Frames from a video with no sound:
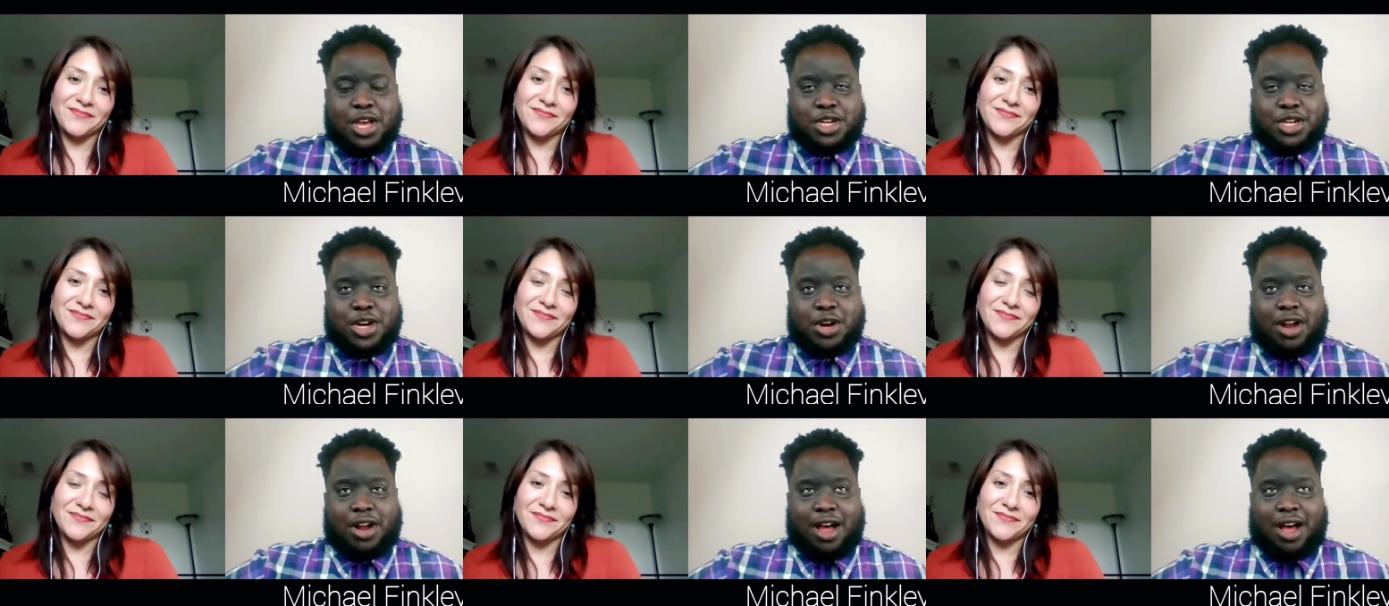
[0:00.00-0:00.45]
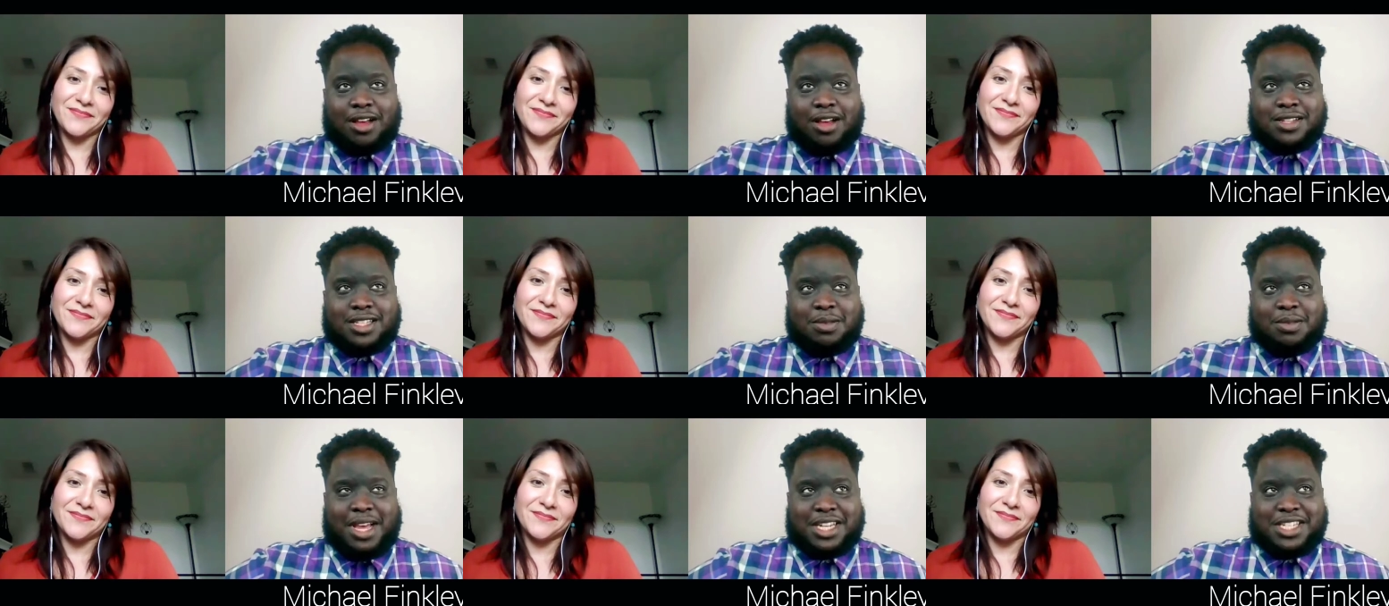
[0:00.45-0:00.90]
Speaker 1: your
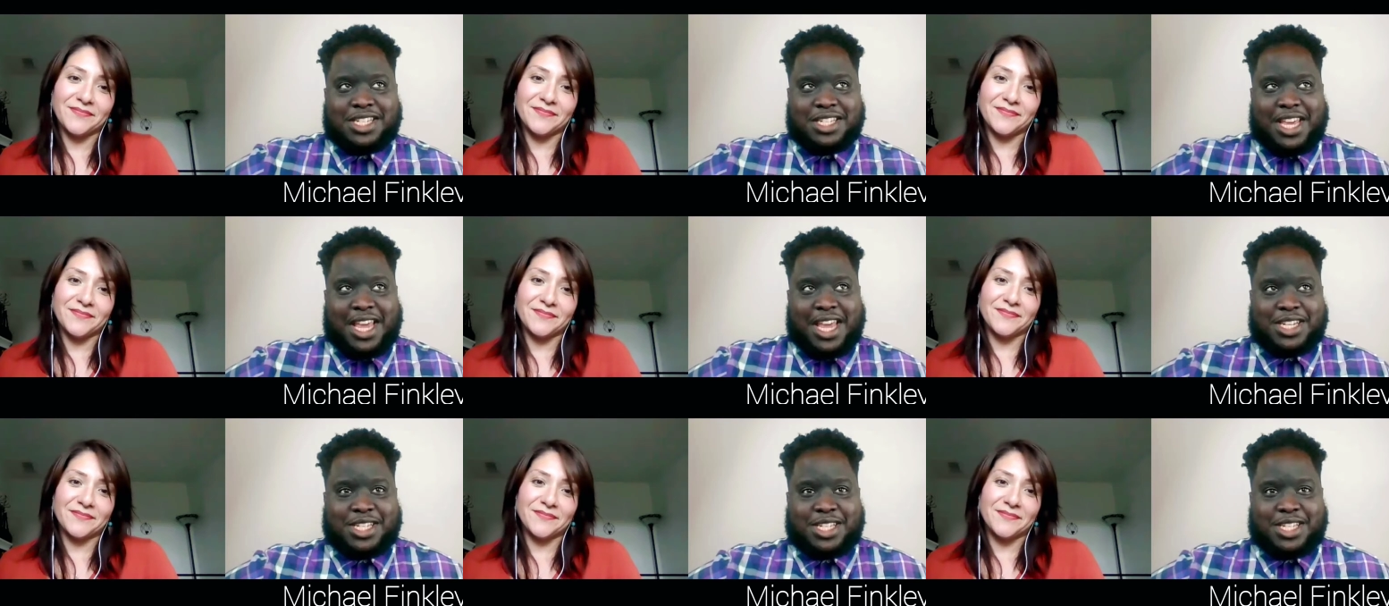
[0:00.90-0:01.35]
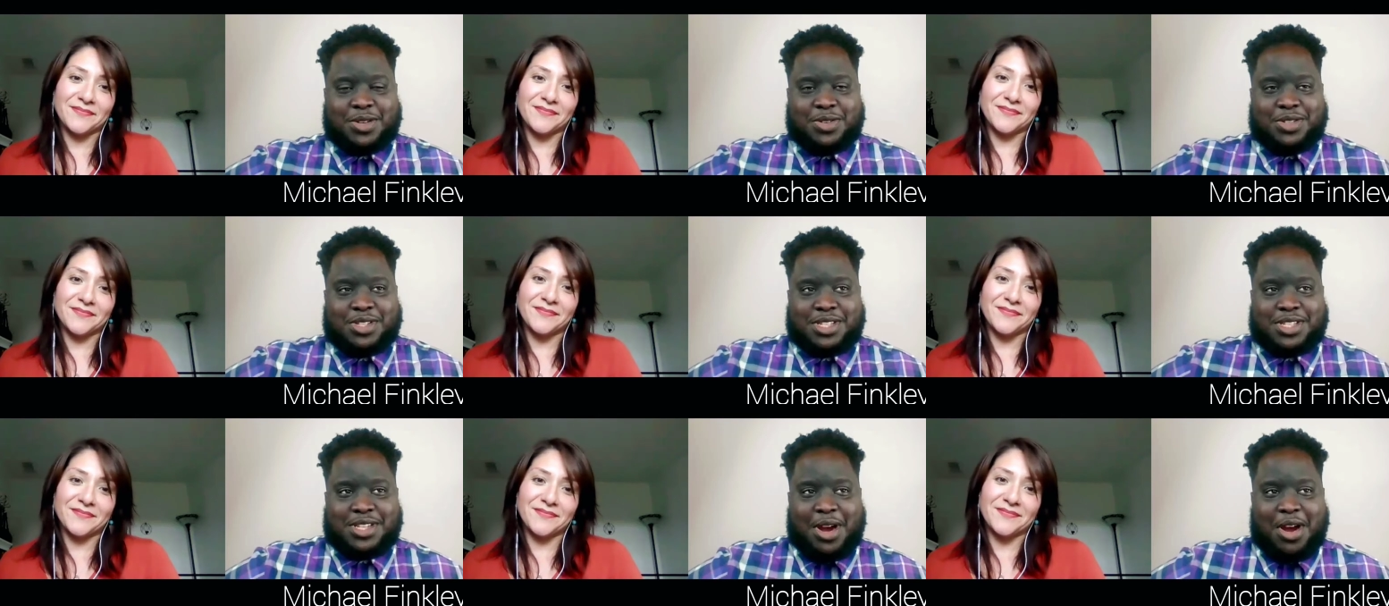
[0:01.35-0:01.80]
awesome educational
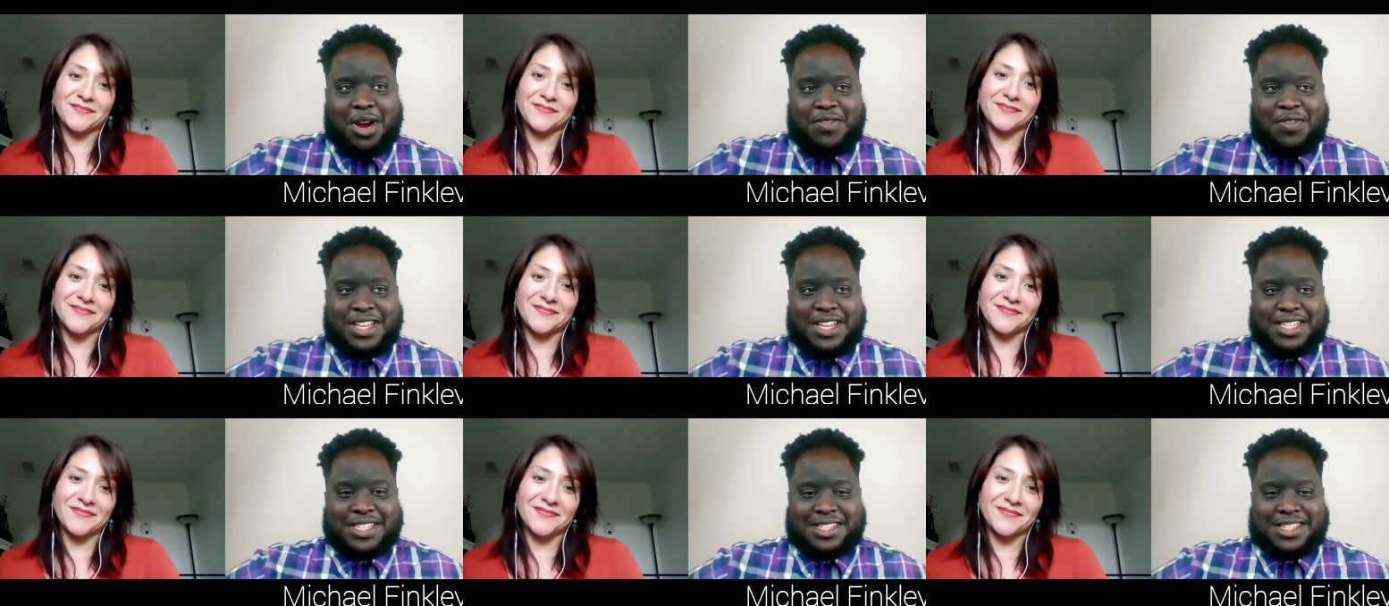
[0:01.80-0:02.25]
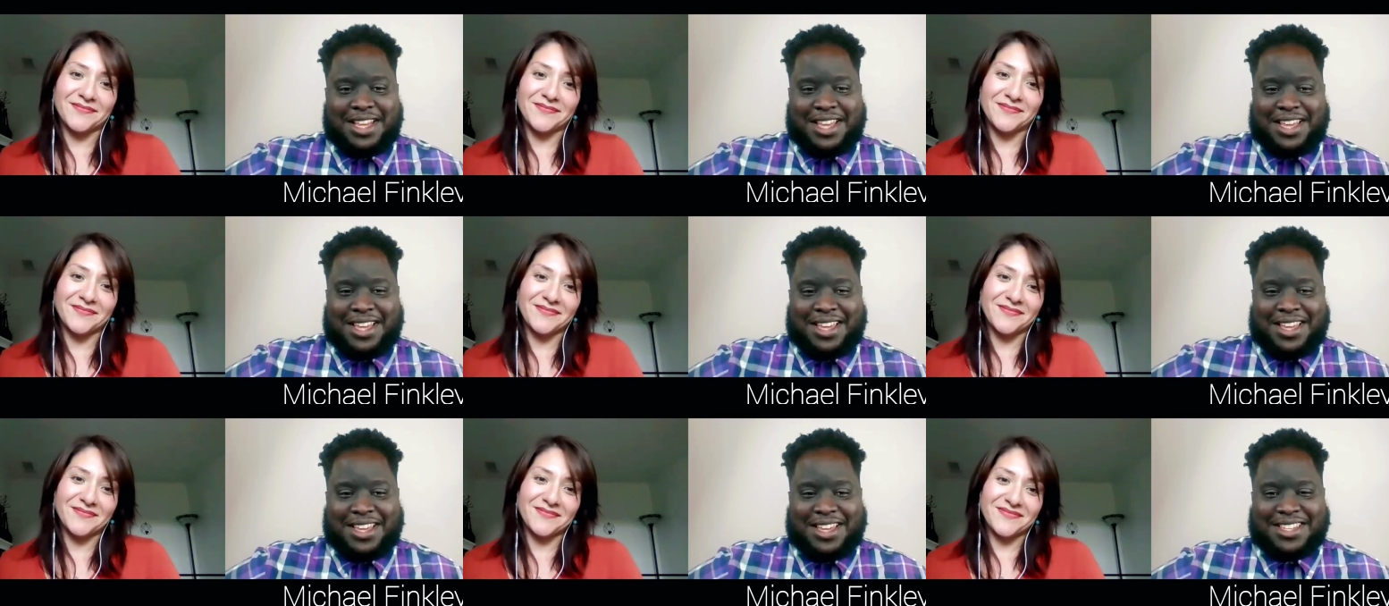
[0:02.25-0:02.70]

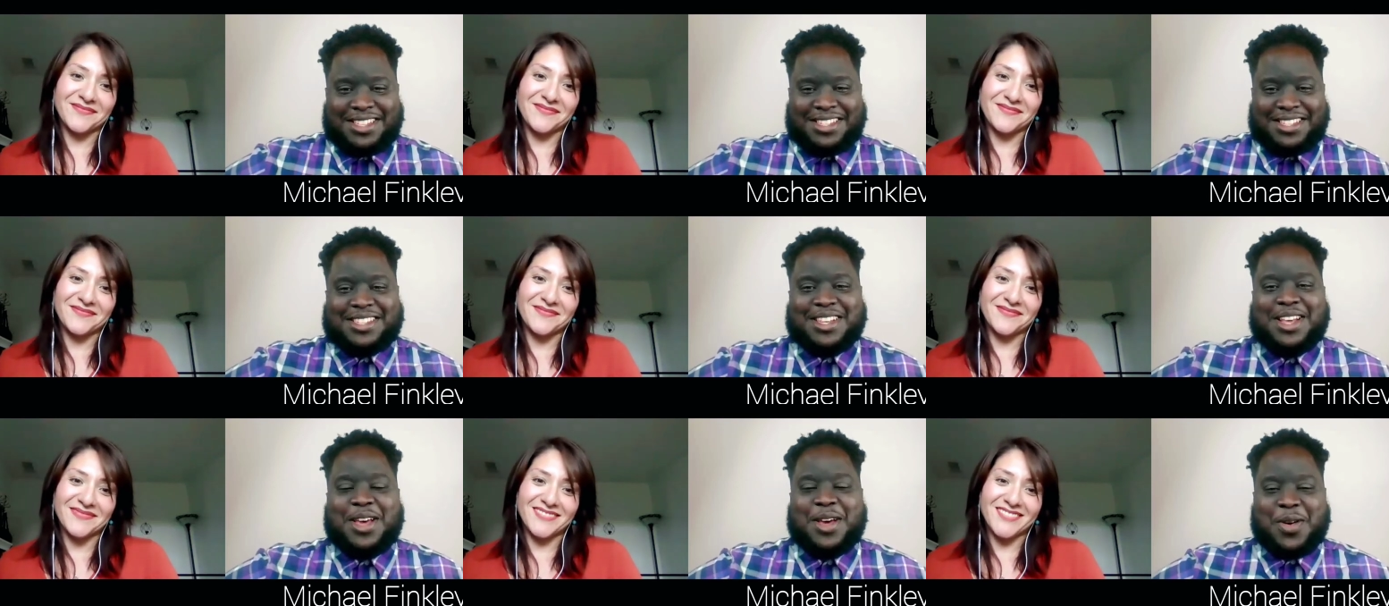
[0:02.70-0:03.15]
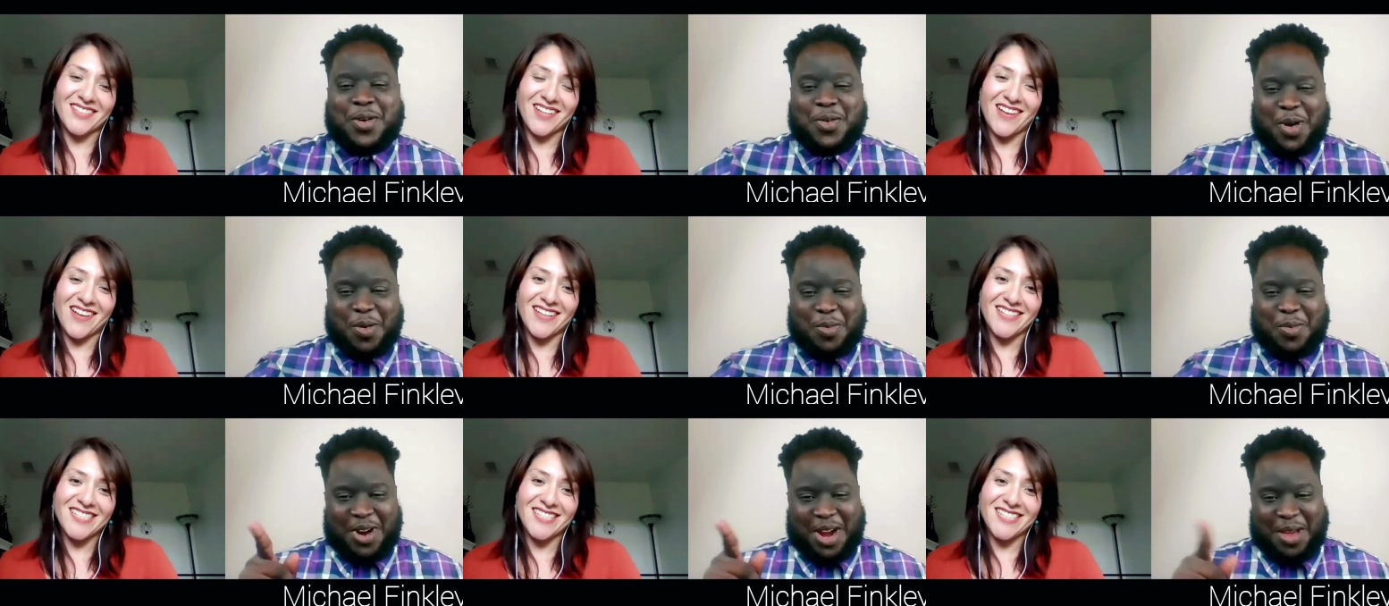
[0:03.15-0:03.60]
services. We'll
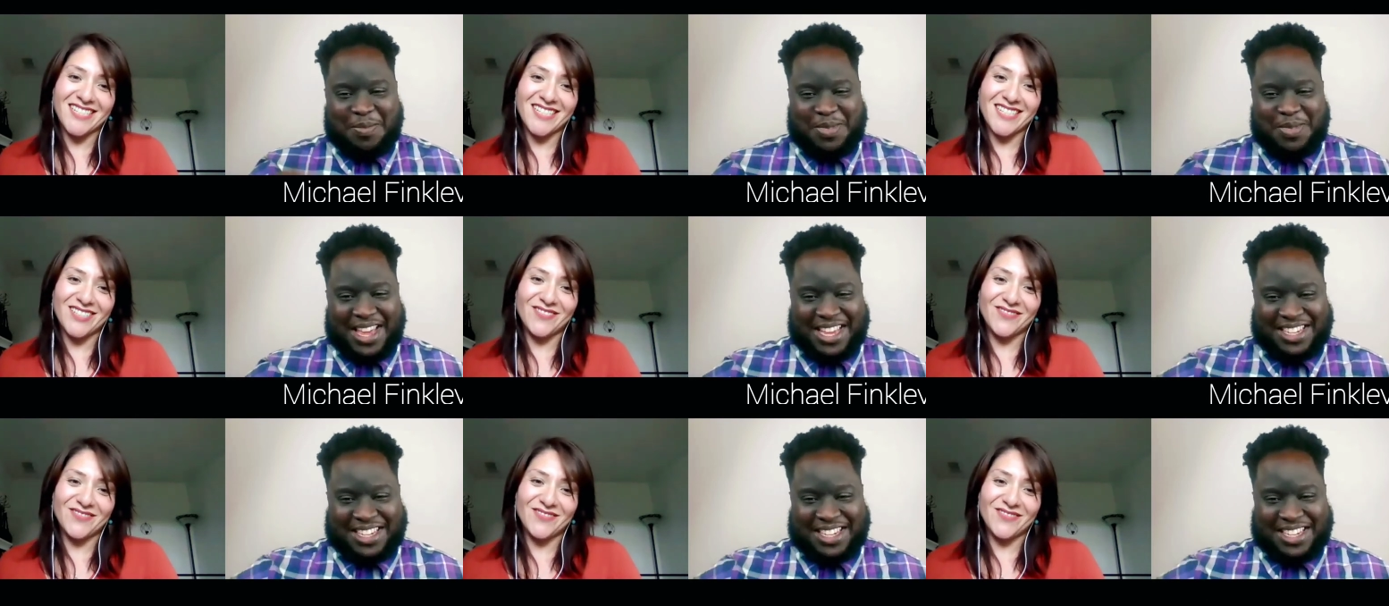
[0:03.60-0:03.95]
right